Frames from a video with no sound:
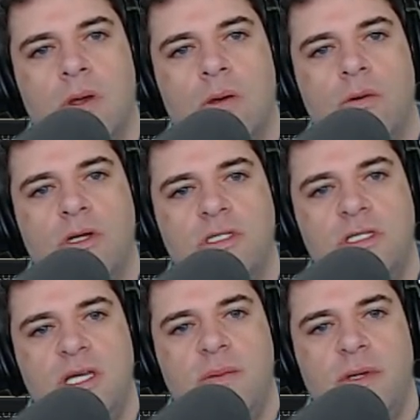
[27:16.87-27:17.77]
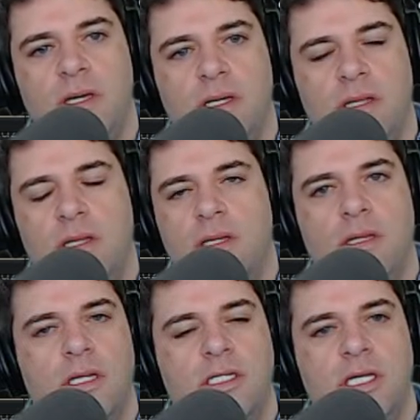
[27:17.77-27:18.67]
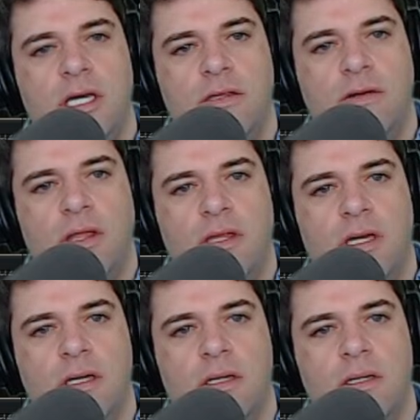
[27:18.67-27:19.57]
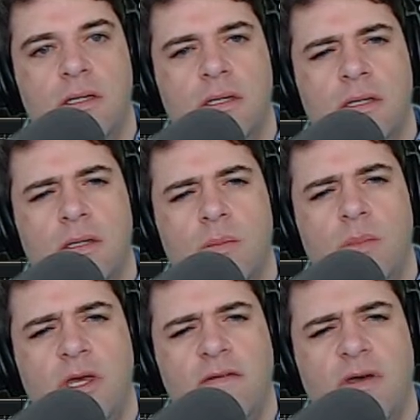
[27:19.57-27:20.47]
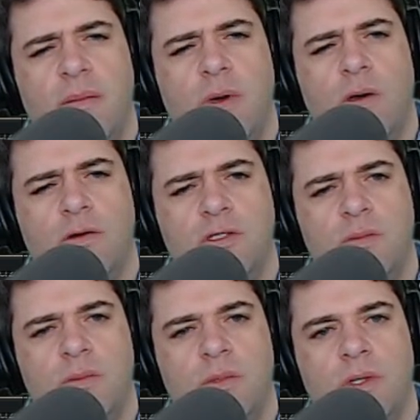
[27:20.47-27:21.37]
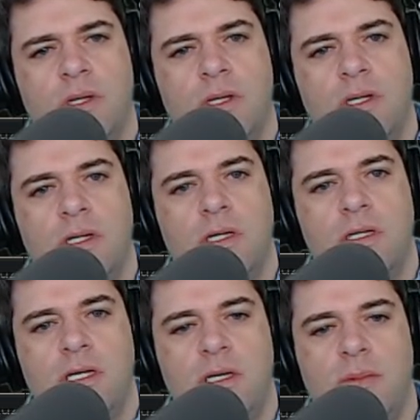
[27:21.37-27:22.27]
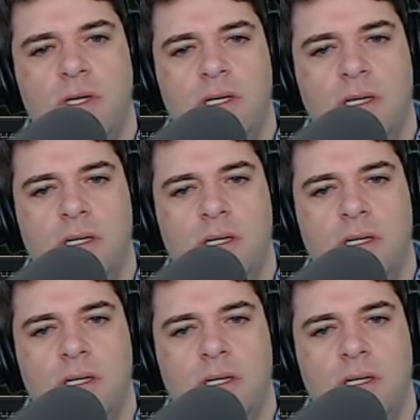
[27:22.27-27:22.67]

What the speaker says: what is TB? This is the Ethernet thing. BFM host TB.